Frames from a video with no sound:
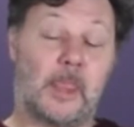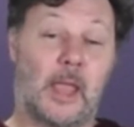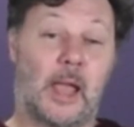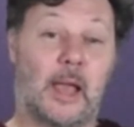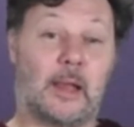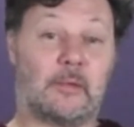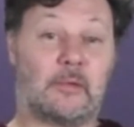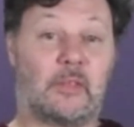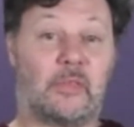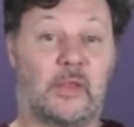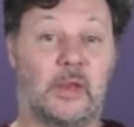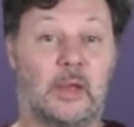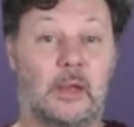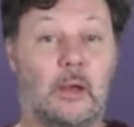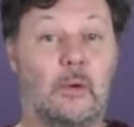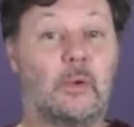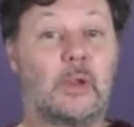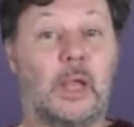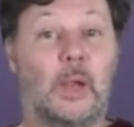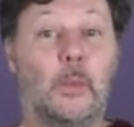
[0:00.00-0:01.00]
and think,
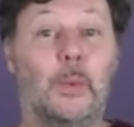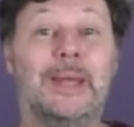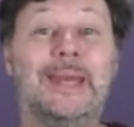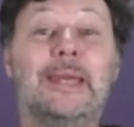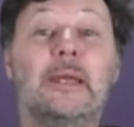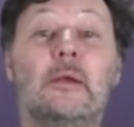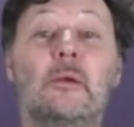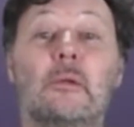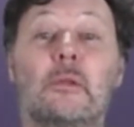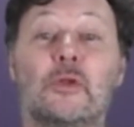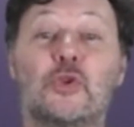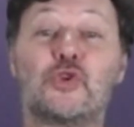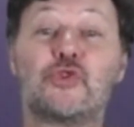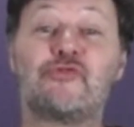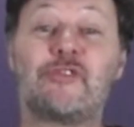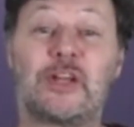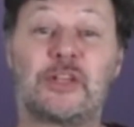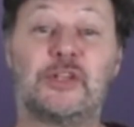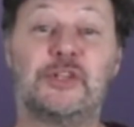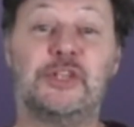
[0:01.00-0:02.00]
okay, we need another
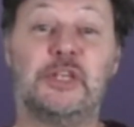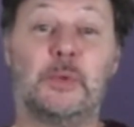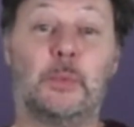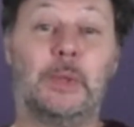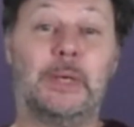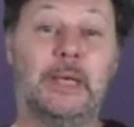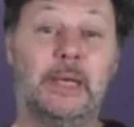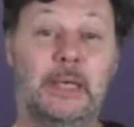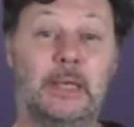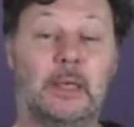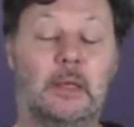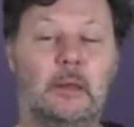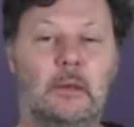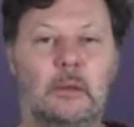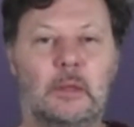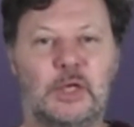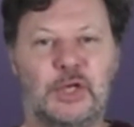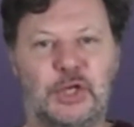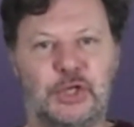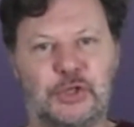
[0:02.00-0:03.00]
strategy, we need
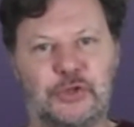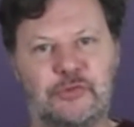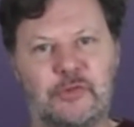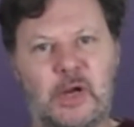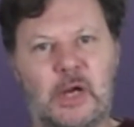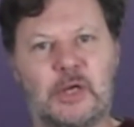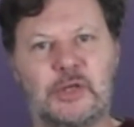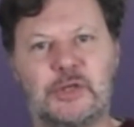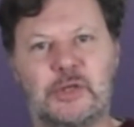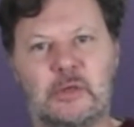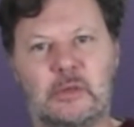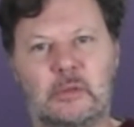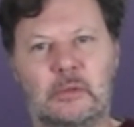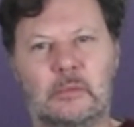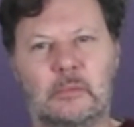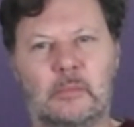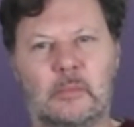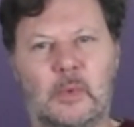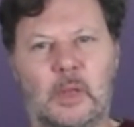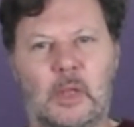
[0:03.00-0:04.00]
another distraction
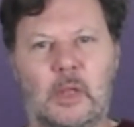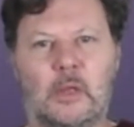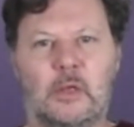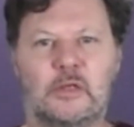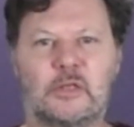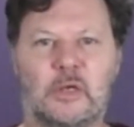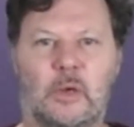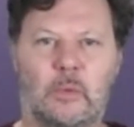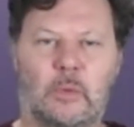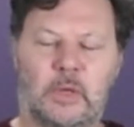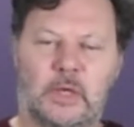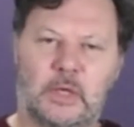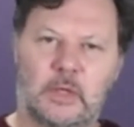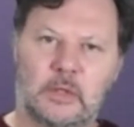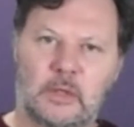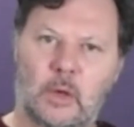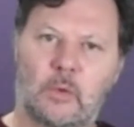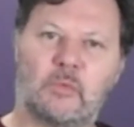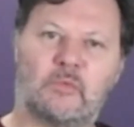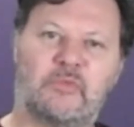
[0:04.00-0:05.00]
so that you
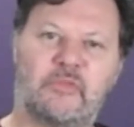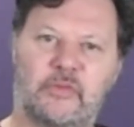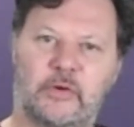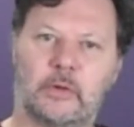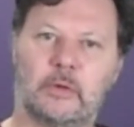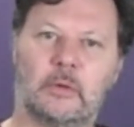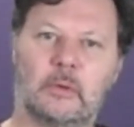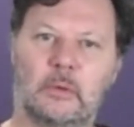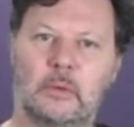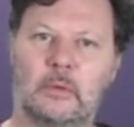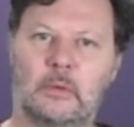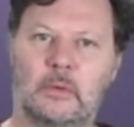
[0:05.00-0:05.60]
don't feel